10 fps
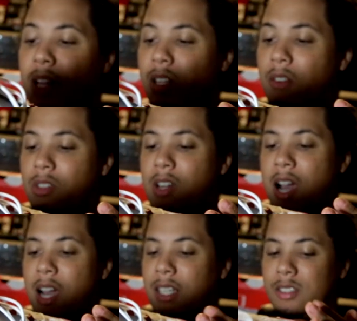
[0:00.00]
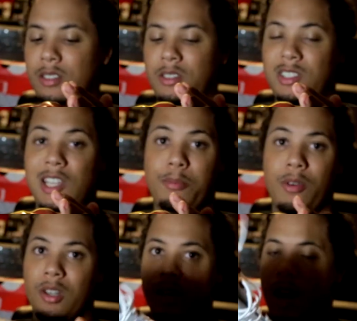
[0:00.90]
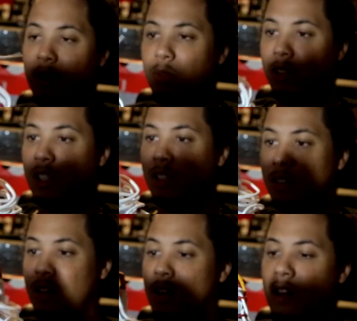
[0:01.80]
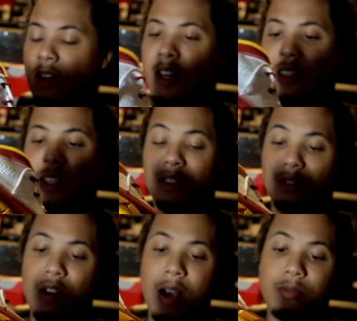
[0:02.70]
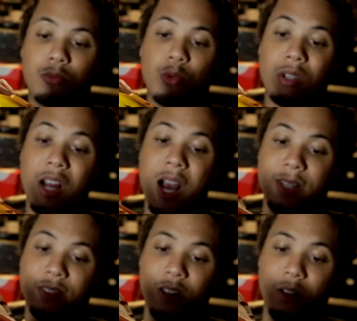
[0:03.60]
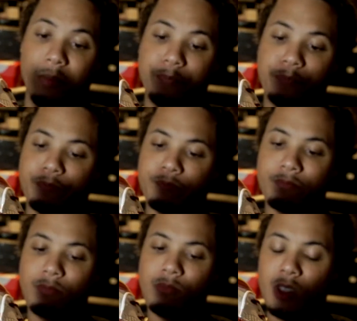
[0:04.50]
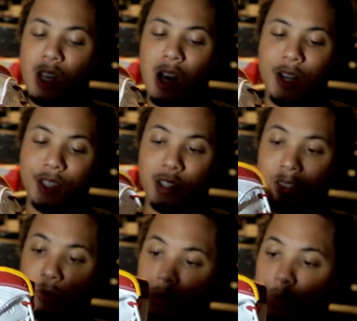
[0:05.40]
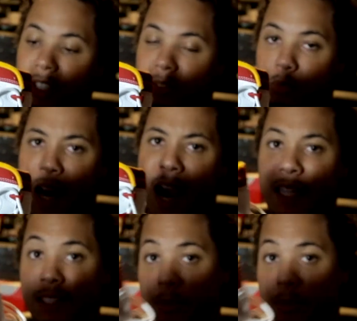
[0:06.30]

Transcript: I love the nines. Slept on them every release. They need to drop some more nines though. Honestly, so we need some nines.